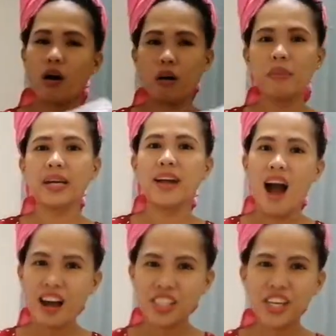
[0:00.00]
Oh my
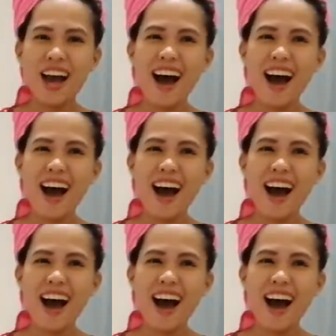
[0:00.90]
gosh!